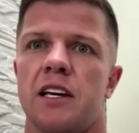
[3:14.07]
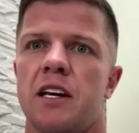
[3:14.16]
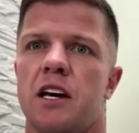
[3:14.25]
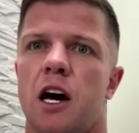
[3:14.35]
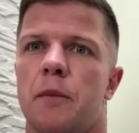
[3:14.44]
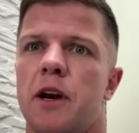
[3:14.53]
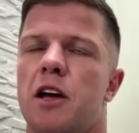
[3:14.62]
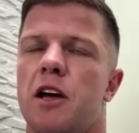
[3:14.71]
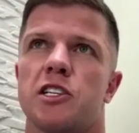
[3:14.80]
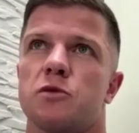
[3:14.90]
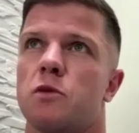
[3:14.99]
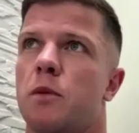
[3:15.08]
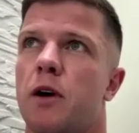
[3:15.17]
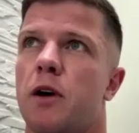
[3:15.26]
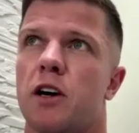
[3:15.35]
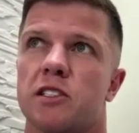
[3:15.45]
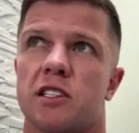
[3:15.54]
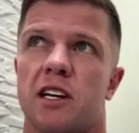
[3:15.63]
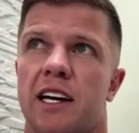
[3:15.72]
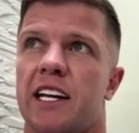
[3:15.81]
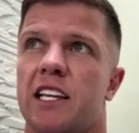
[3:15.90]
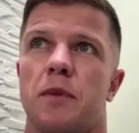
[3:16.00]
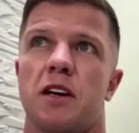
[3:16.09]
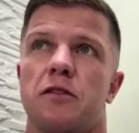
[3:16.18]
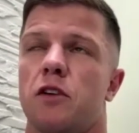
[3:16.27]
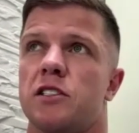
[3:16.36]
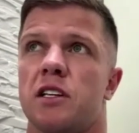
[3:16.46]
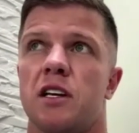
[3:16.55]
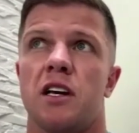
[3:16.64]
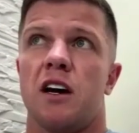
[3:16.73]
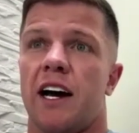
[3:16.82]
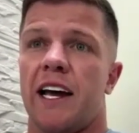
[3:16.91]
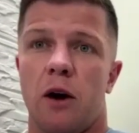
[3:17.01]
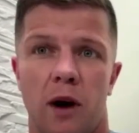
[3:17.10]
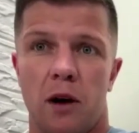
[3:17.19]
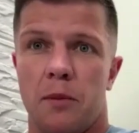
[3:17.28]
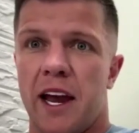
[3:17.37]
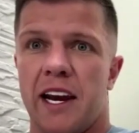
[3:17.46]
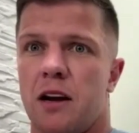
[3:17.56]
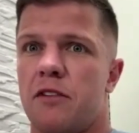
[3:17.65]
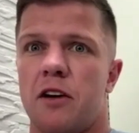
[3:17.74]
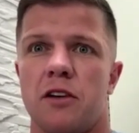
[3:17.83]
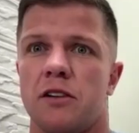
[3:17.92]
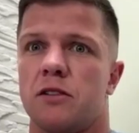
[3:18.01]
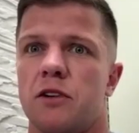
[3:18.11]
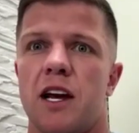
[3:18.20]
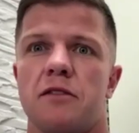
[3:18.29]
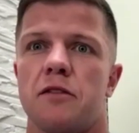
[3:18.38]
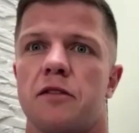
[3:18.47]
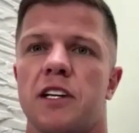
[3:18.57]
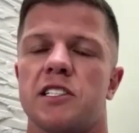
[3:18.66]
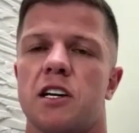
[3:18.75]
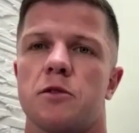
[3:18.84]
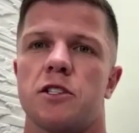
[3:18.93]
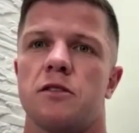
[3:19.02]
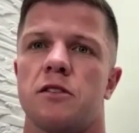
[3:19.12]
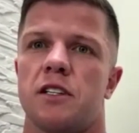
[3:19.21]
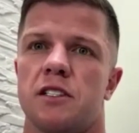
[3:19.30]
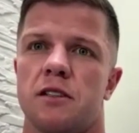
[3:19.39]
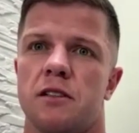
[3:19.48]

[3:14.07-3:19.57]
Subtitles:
I'm in a great position with boxing. I get the big fights, I get well paid, and I'm very grateful for these opportunities.